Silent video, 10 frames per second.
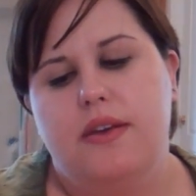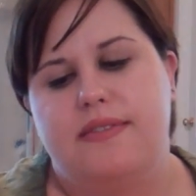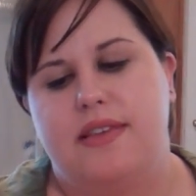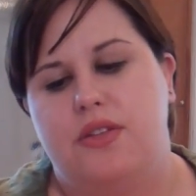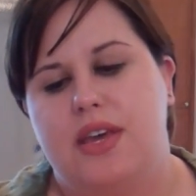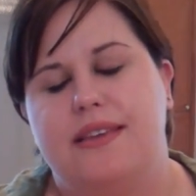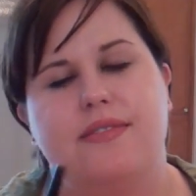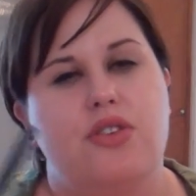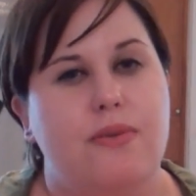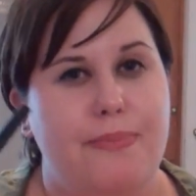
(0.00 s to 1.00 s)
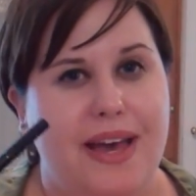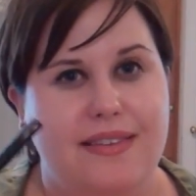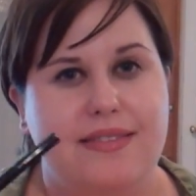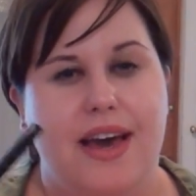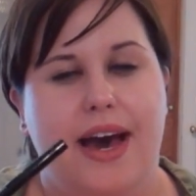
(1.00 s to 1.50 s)
So these are the
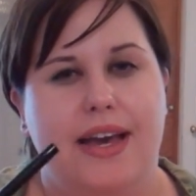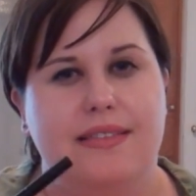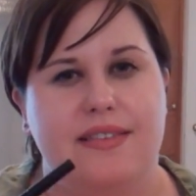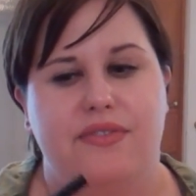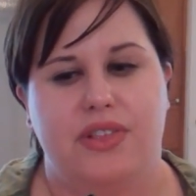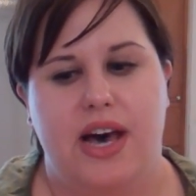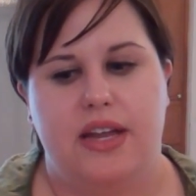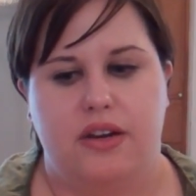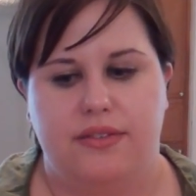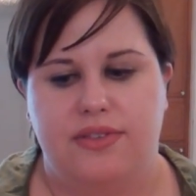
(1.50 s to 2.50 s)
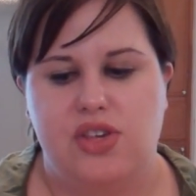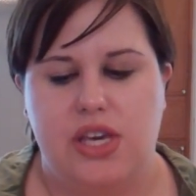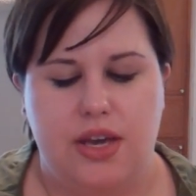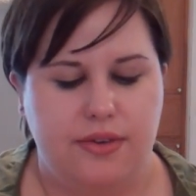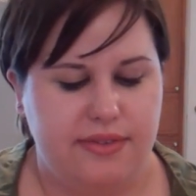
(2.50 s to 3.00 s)
best kinds of liners to
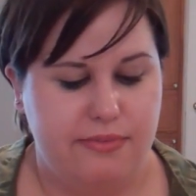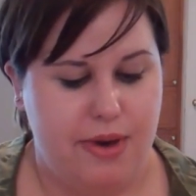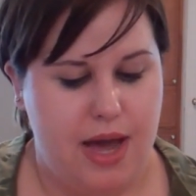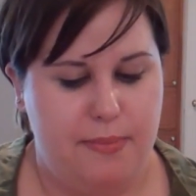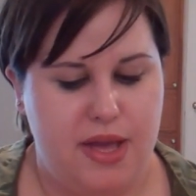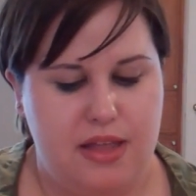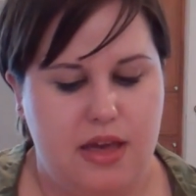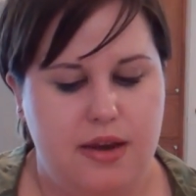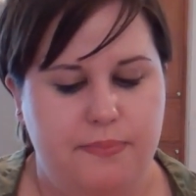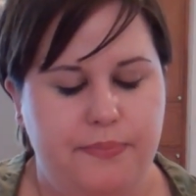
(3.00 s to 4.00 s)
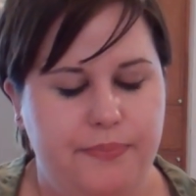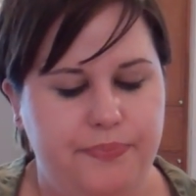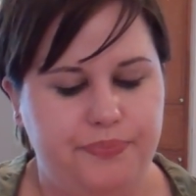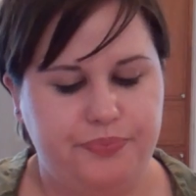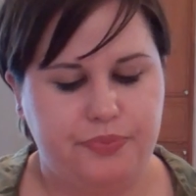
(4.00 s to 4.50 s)
use, in my opinion.
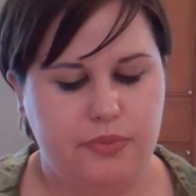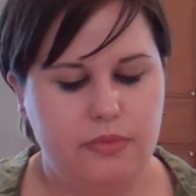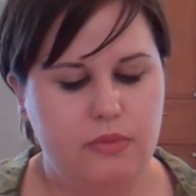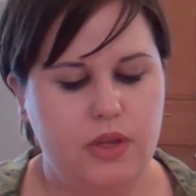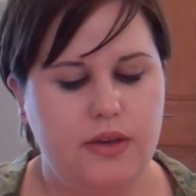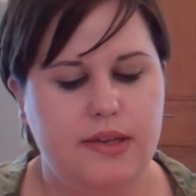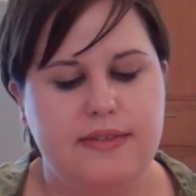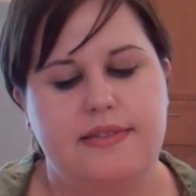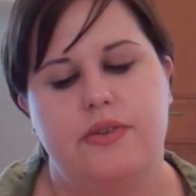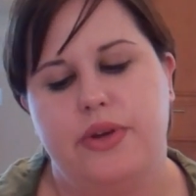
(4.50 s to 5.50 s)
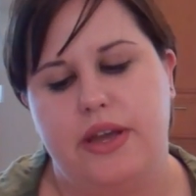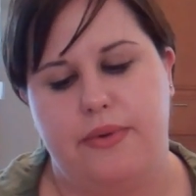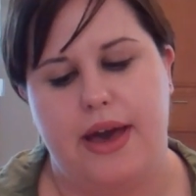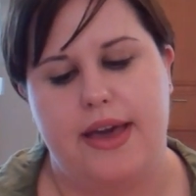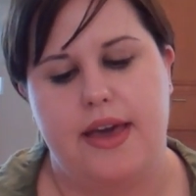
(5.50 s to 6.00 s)
So
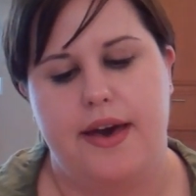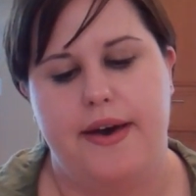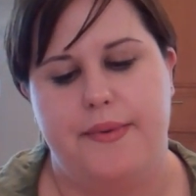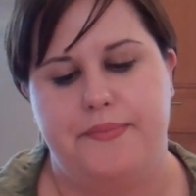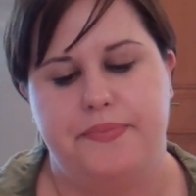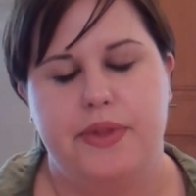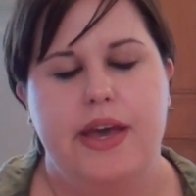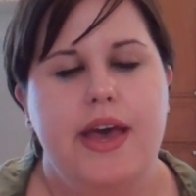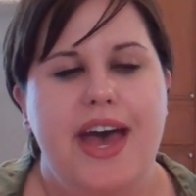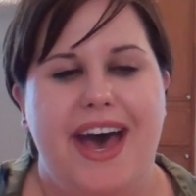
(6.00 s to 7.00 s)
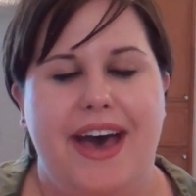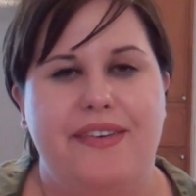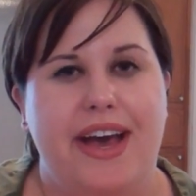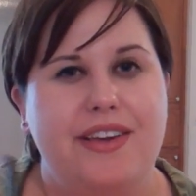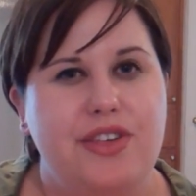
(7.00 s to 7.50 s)
anyway,
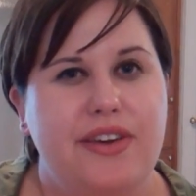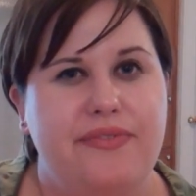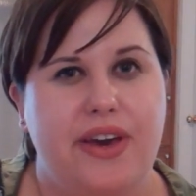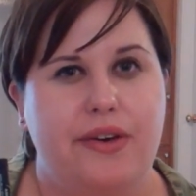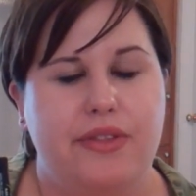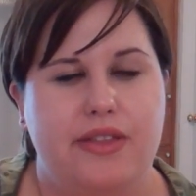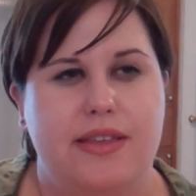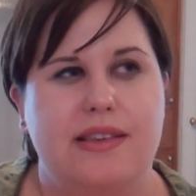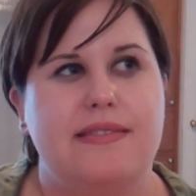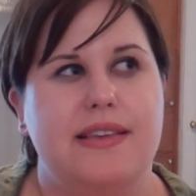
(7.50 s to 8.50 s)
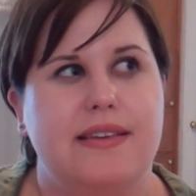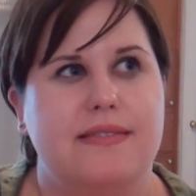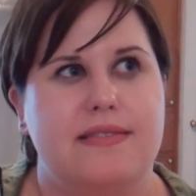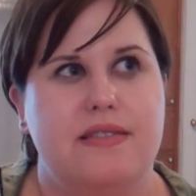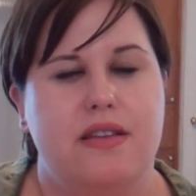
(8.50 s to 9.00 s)
I've actually found that this
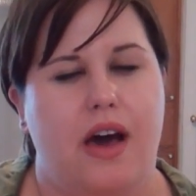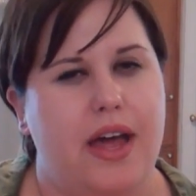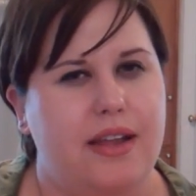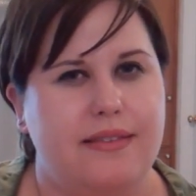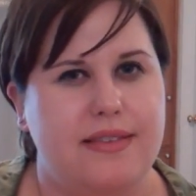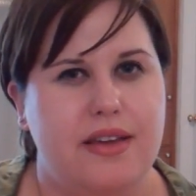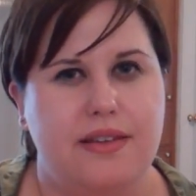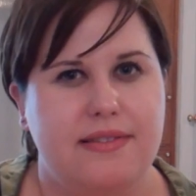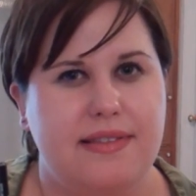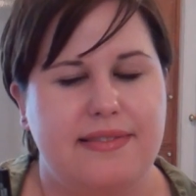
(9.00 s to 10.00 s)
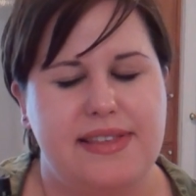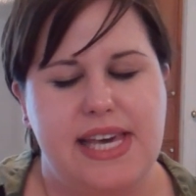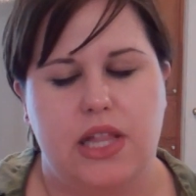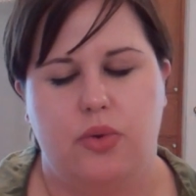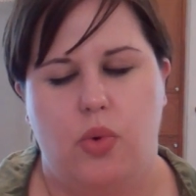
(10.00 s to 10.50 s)
is not as good as the
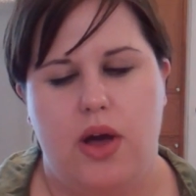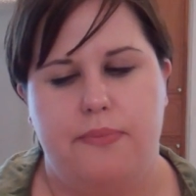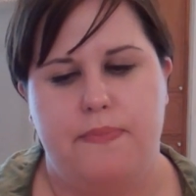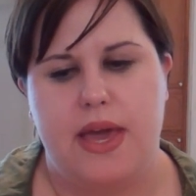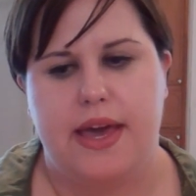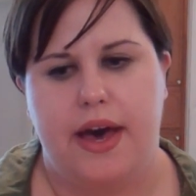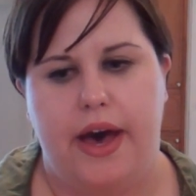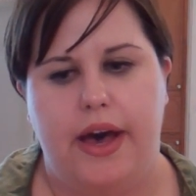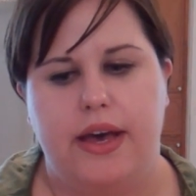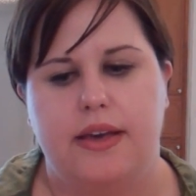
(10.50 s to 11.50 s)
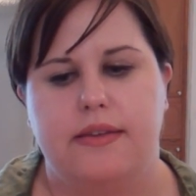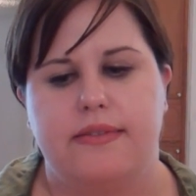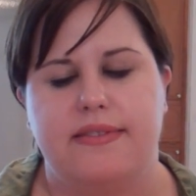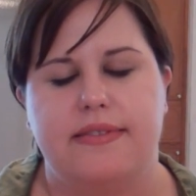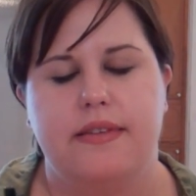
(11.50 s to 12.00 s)
Stila one
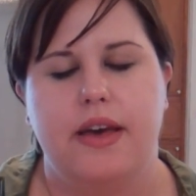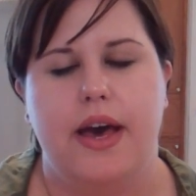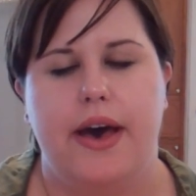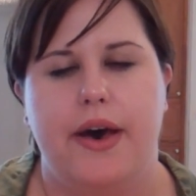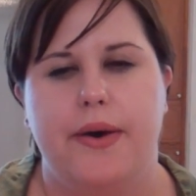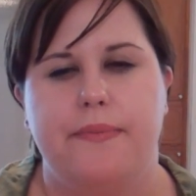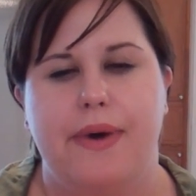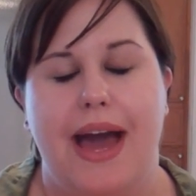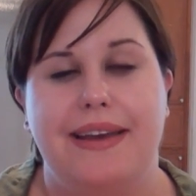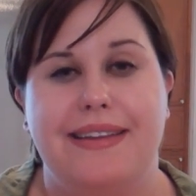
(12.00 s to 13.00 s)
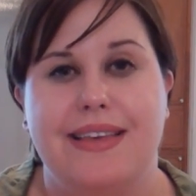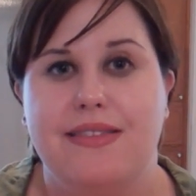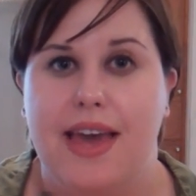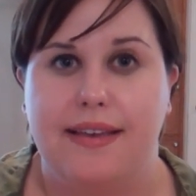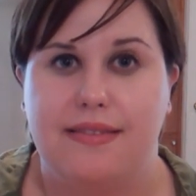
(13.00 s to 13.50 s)
because I
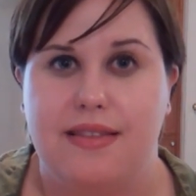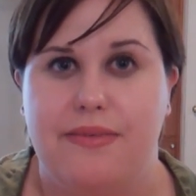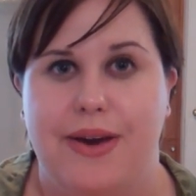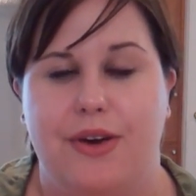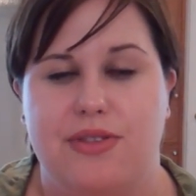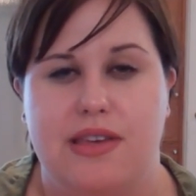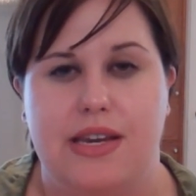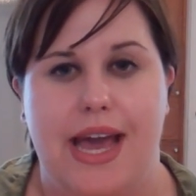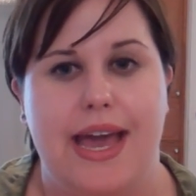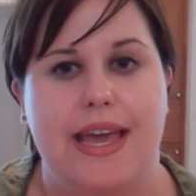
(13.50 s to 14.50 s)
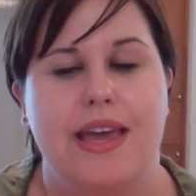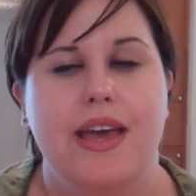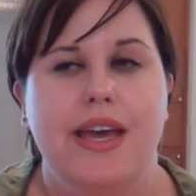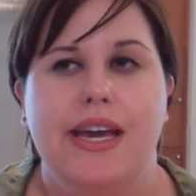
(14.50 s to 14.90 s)
did test them out today.